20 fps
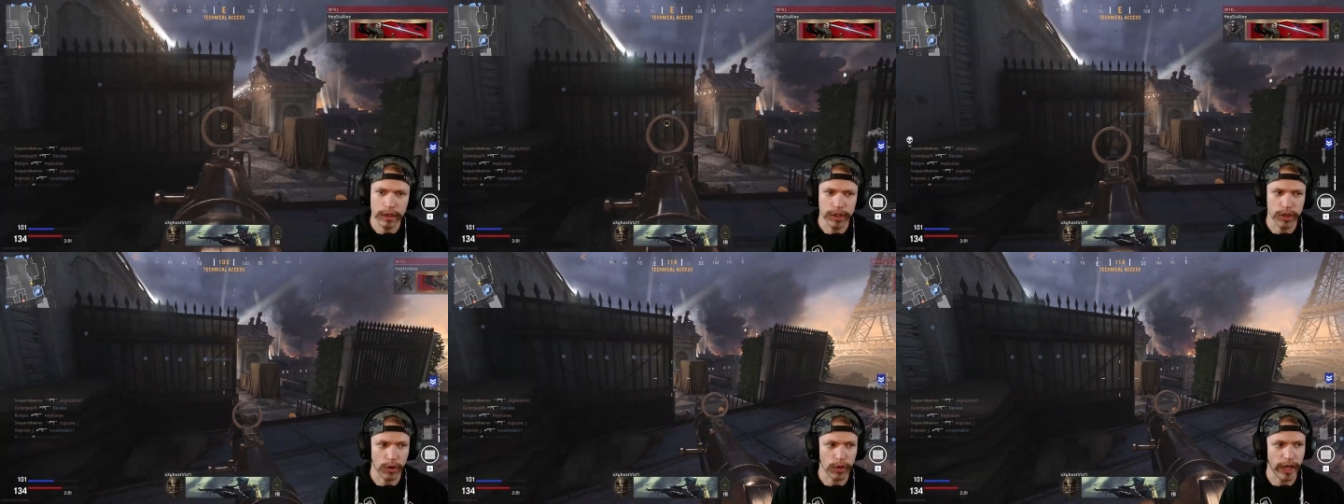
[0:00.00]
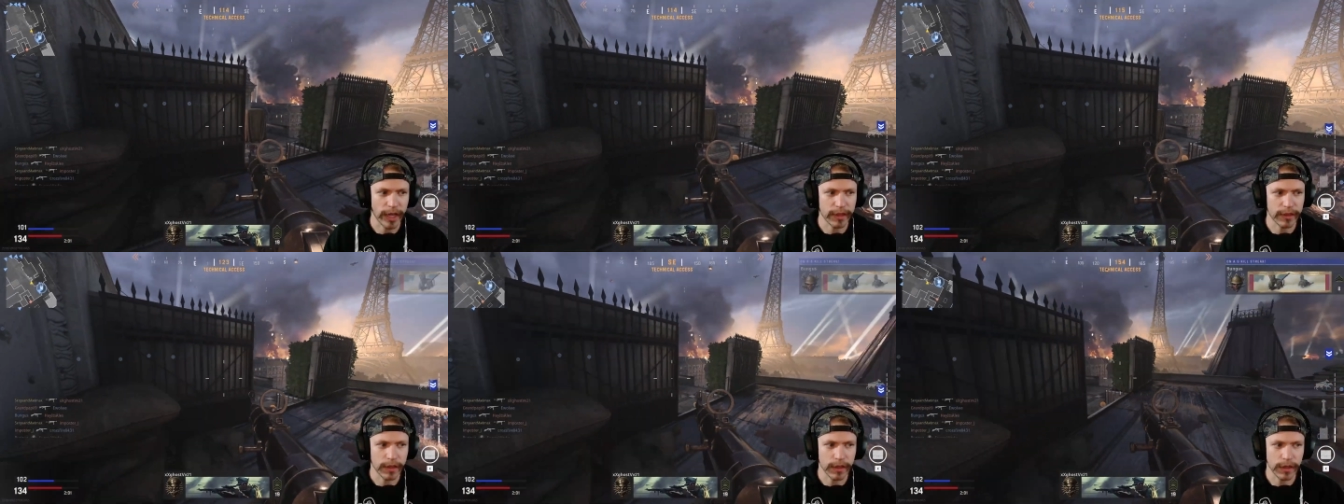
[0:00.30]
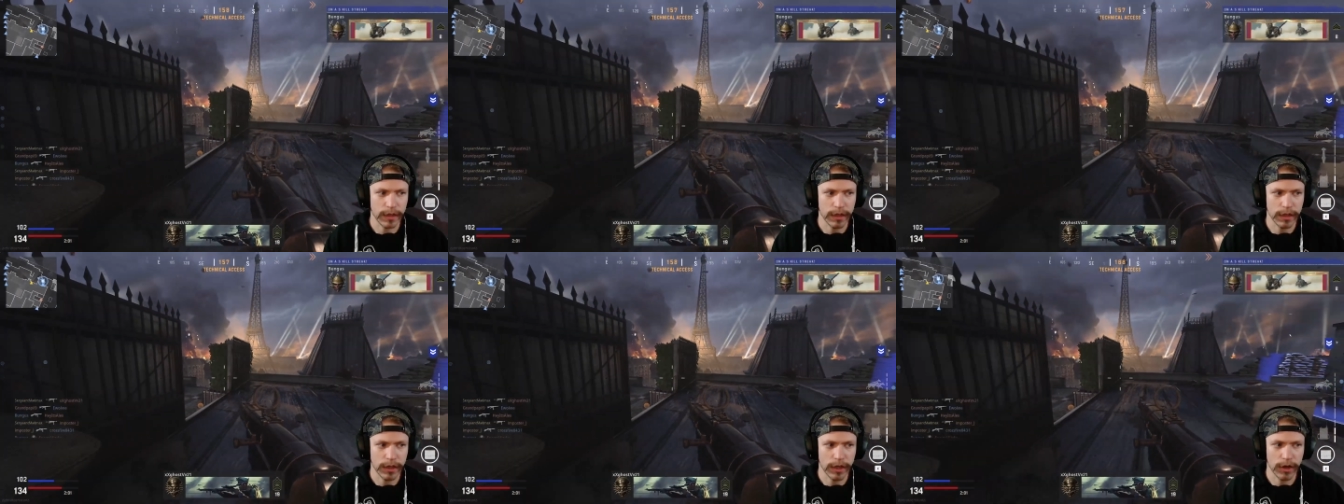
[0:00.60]
Don't like
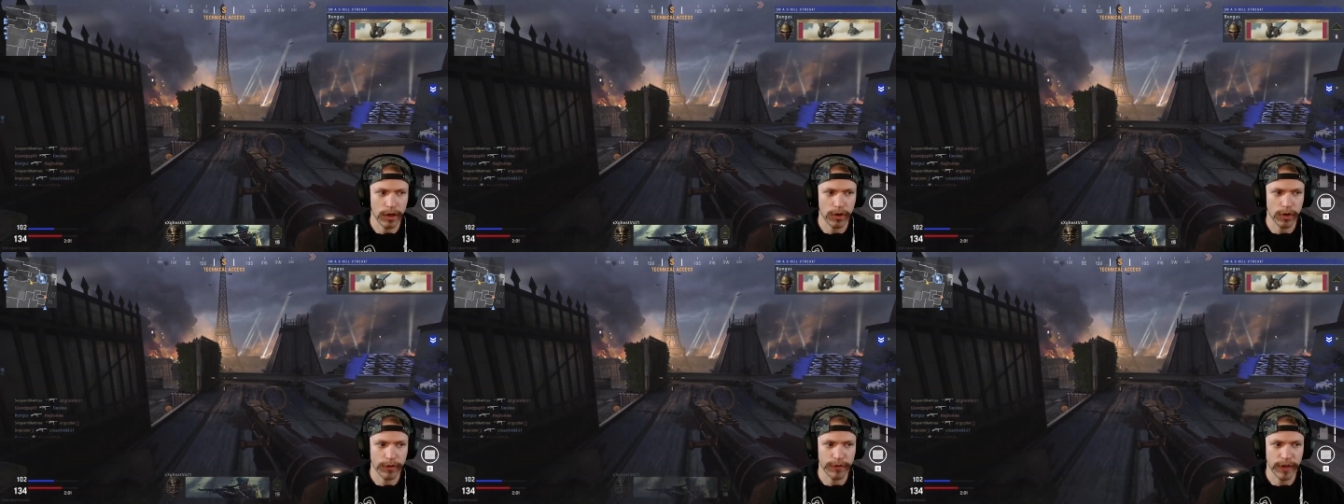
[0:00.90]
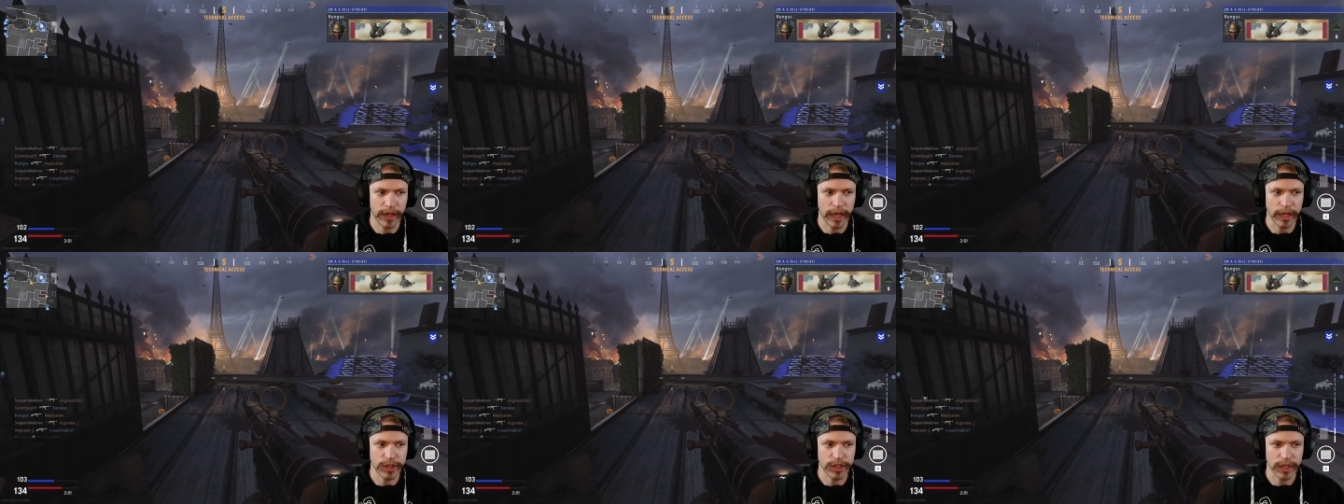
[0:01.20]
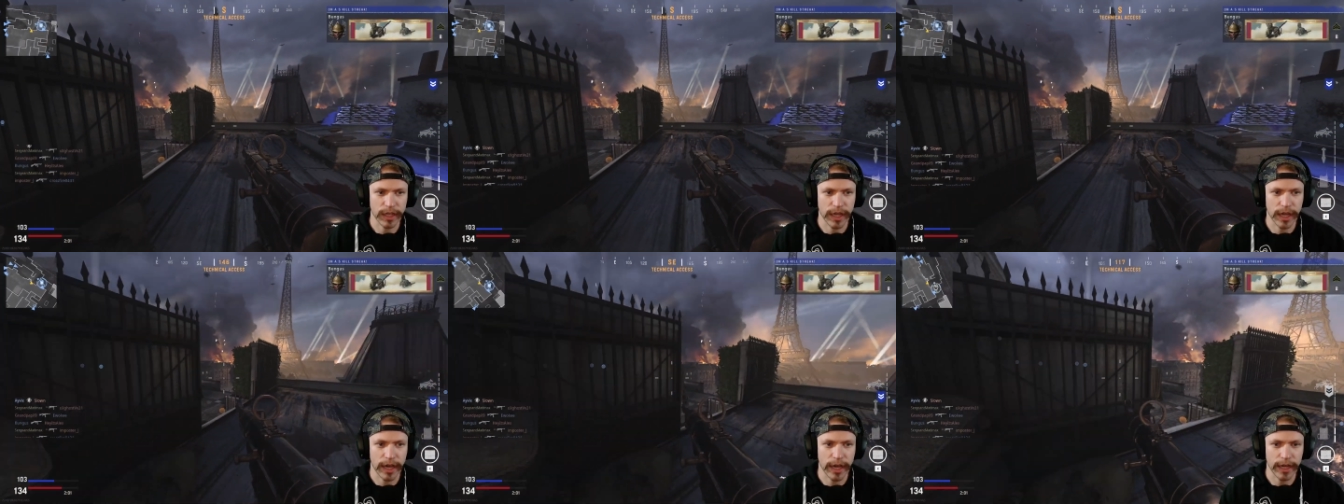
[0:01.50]
the no notification,
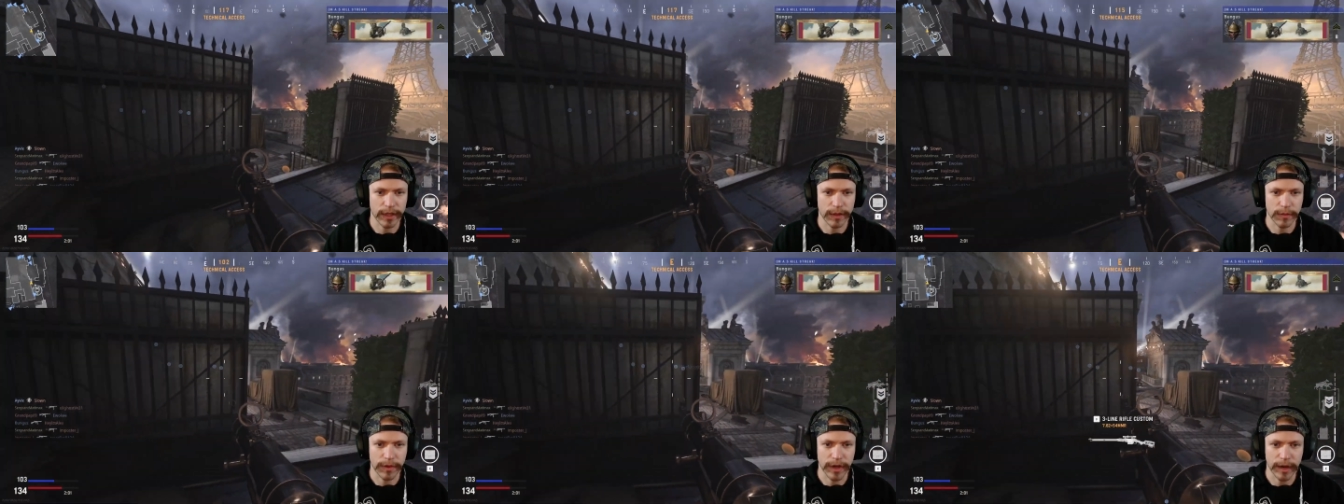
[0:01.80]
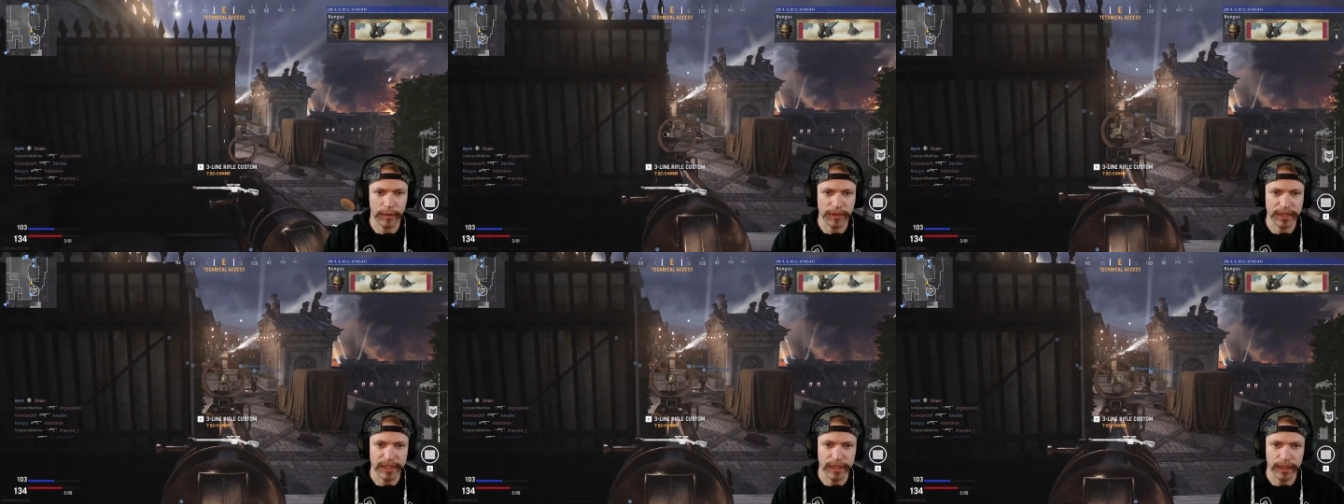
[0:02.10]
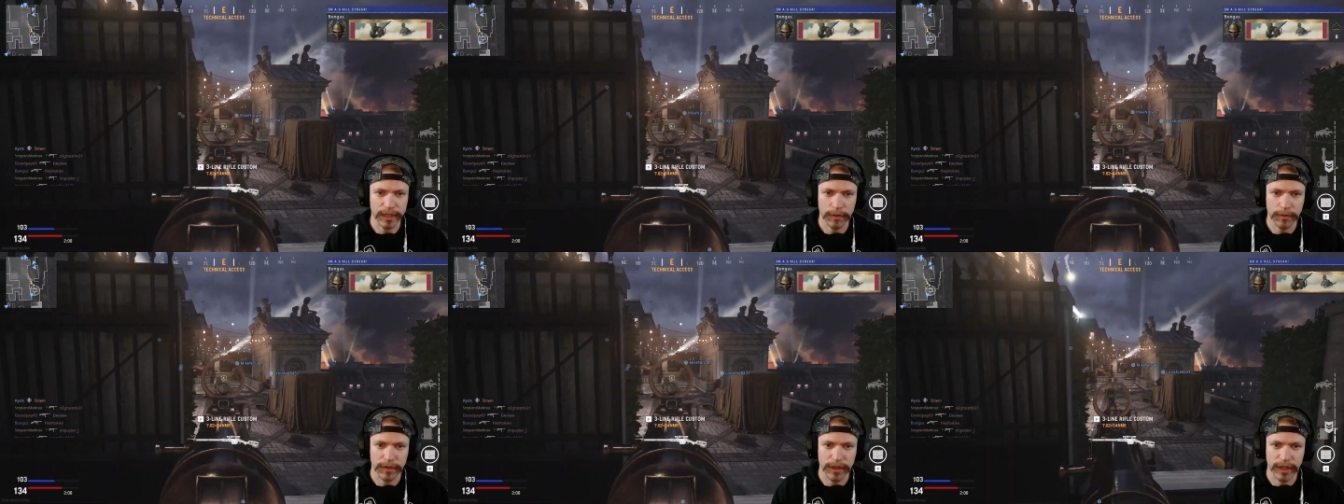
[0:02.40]
the guide, the bomb is
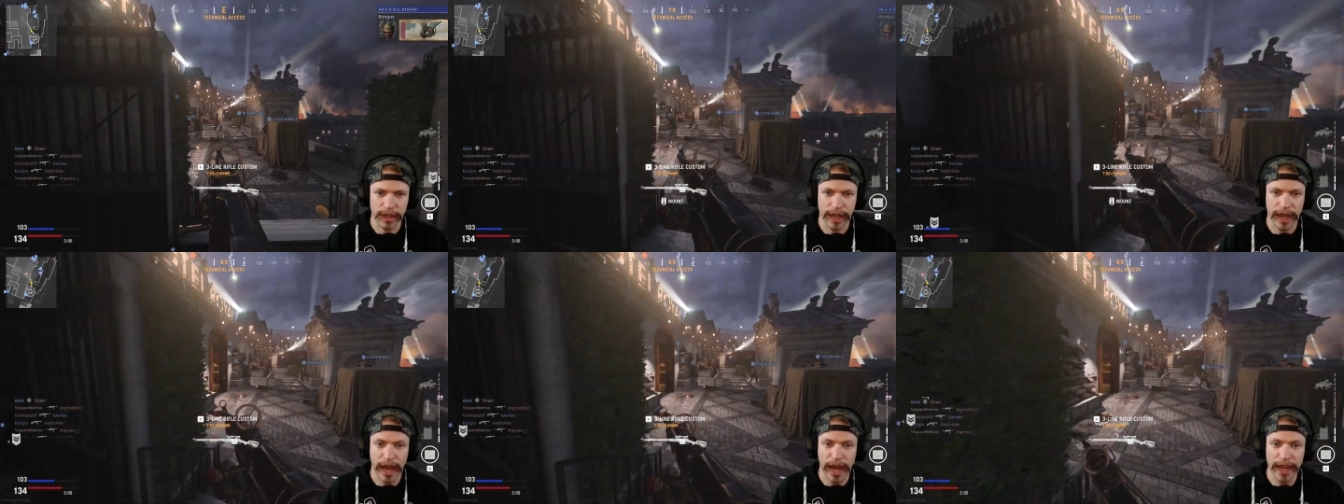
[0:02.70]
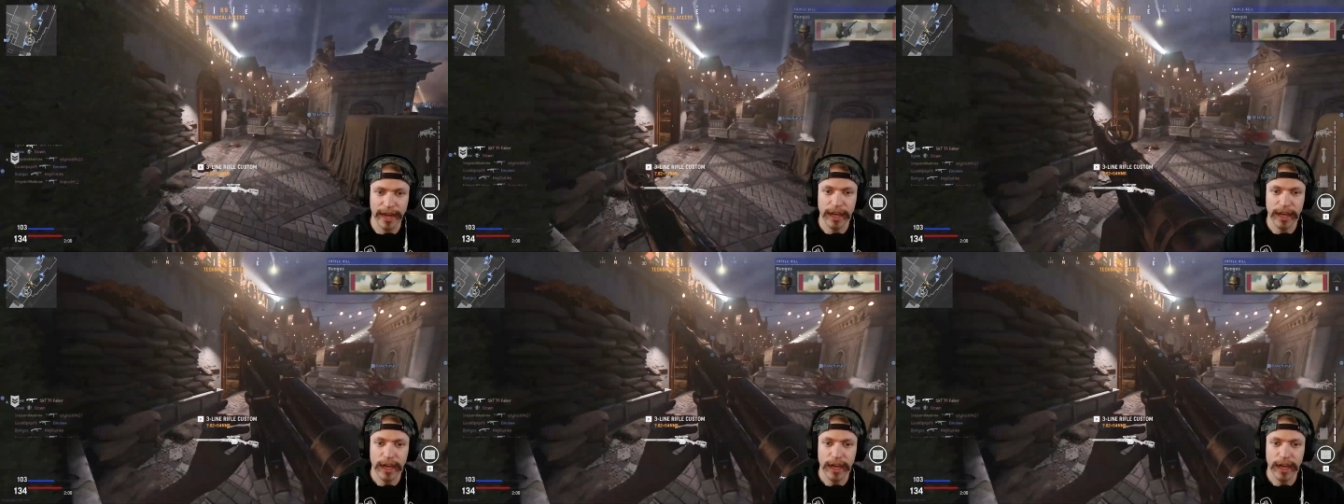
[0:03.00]
incoming. The guide,